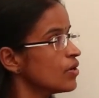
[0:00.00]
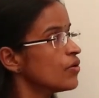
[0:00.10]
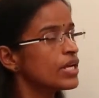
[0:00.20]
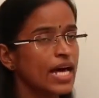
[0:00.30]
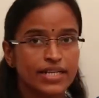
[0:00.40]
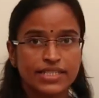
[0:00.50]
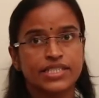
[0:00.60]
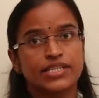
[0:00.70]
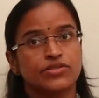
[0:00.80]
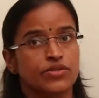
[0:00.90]
or
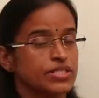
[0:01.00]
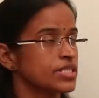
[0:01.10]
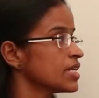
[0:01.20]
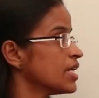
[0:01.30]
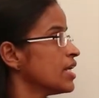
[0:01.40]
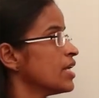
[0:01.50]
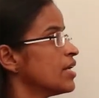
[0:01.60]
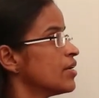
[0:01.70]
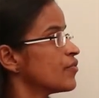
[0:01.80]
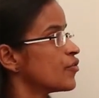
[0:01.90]
artistic works.
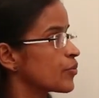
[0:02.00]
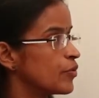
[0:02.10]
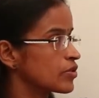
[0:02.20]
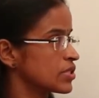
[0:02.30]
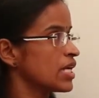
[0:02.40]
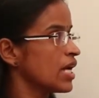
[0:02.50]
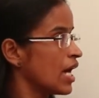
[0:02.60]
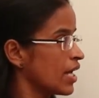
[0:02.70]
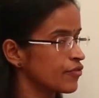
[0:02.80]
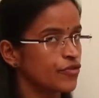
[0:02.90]
For books
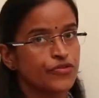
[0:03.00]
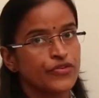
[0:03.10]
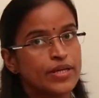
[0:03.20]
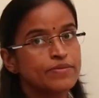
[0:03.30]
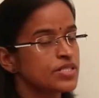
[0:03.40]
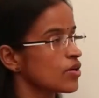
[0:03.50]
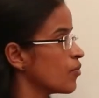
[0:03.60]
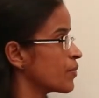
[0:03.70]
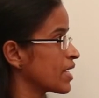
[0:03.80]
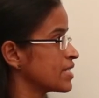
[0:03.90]
and for films,
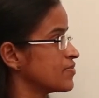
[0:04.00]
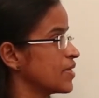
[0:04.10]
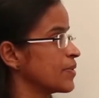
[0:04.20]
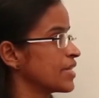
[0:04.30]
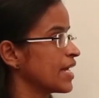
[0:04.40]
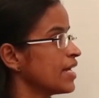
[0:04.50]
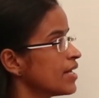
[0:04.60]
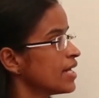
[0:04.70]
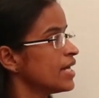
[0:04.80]
copyrights will be there.